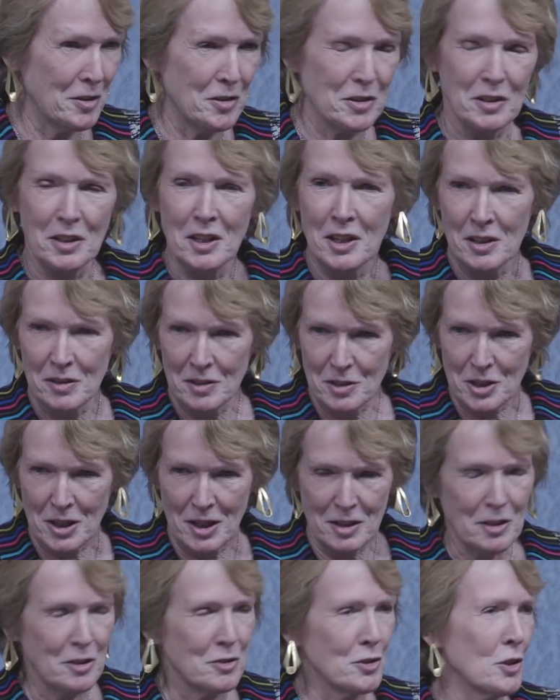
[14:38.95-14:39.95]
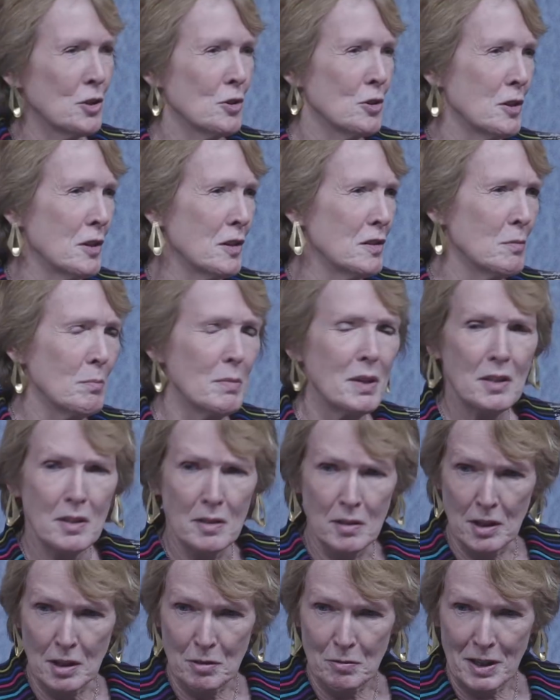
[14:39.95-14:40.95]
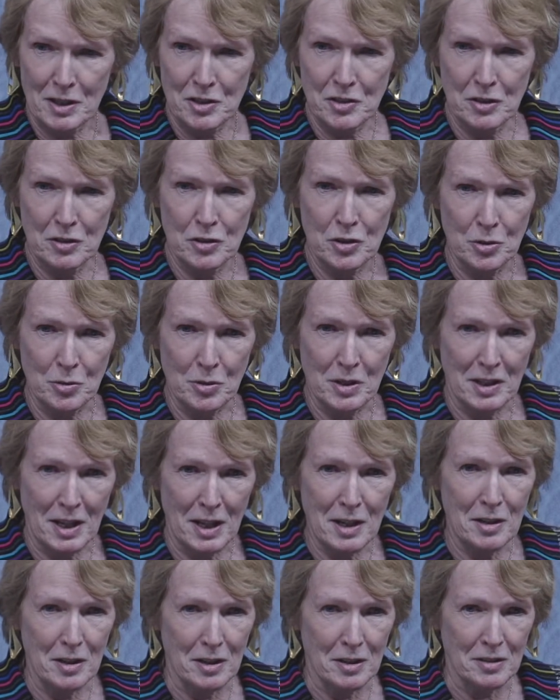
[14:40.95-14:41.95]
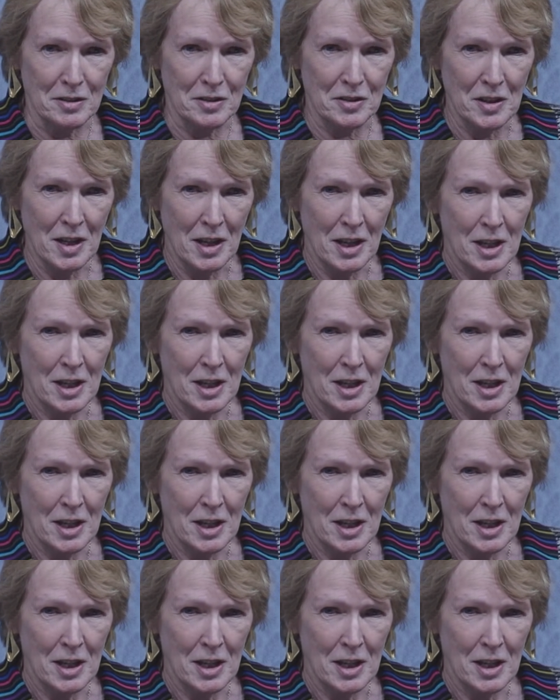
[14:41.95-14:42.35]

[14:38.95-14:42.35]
and the Chinese authorities immediately arrested two Canadians